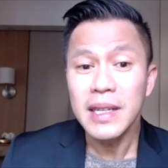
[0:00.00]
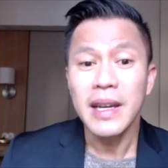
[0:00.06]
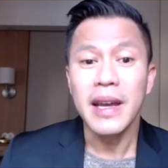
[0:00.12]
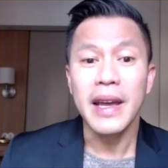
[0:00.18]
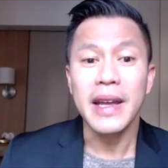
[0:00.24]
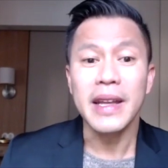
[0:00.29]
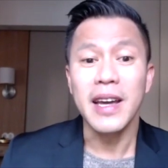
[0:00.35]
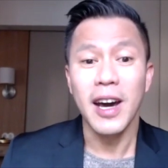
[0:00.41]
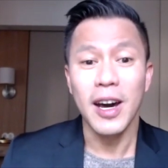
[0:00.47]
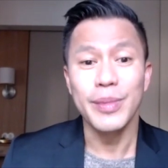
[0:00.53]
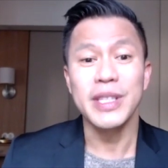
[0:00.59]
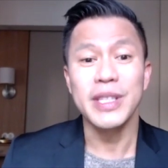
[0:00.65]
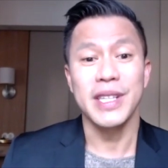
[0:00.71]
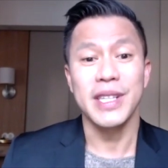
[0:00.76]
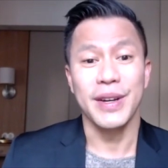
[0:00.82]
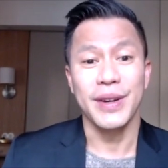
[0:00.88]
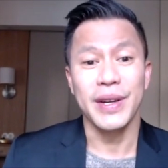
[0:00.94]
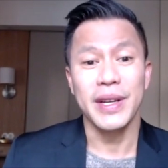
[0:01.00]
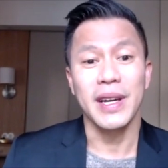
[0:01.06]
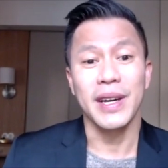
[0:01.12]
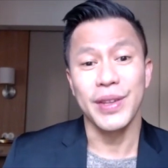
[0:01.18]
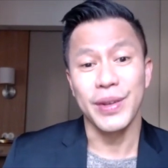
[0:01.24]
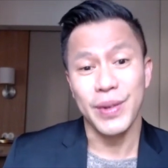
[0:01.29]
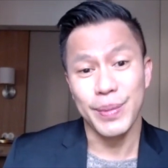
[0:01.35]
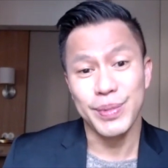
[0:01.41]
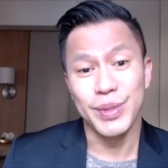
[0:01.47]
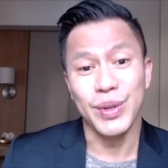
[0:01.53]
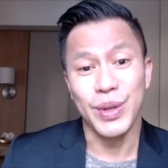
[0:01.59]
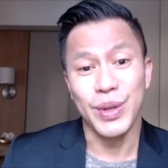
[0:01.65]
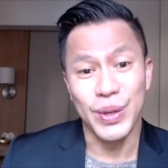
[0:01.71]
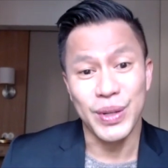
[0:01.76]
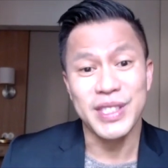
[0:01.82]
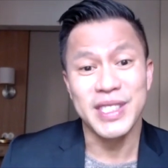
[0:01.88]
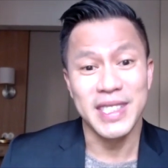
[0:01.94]
and commentary on the
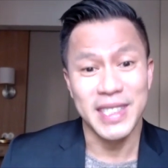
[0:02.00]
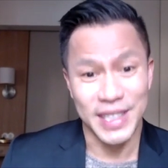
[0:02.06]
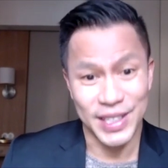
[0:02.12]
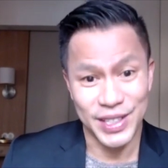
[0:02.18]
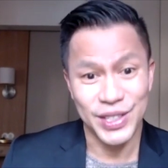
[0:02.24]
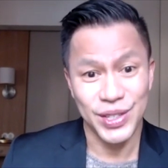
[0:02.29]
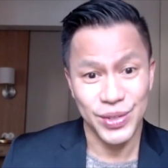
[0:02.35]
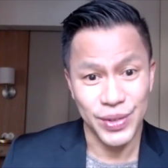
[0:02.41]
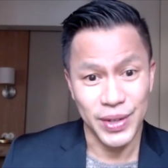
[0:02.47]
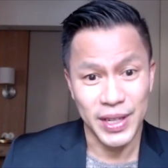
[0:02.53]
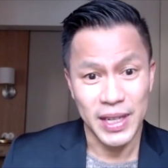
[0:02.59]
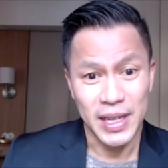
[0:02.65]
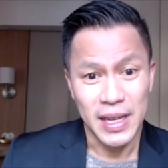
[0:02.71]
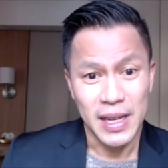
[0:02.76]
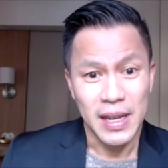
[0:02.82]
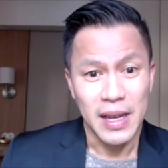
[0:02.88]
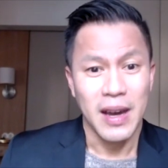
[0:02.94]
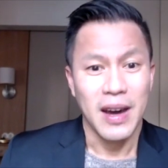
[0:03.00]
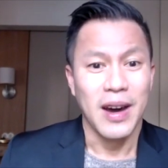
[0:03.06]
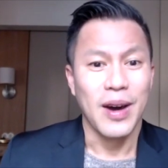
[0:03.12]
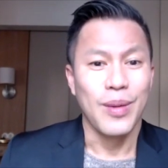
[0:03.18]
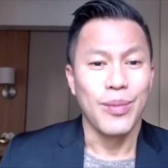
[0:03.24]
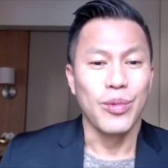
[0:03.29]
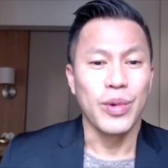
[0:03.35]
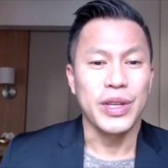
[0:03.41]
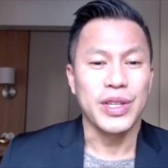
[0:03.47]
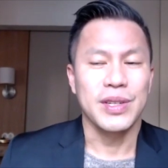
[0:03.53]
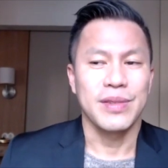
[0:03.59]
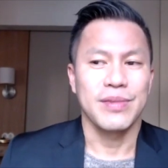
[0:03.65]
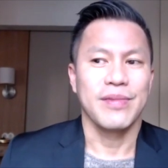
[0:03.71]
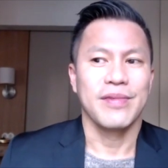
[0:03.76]
cryptocurrency industry. which